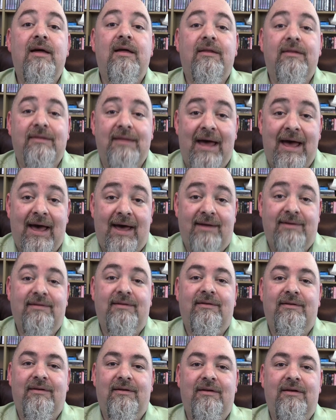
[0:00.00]
That
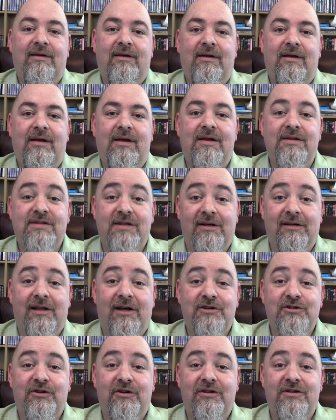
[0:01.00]
is
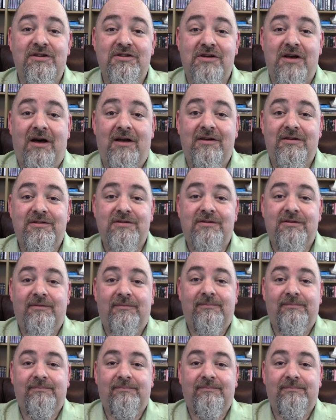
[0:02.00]
intellectually dishonest.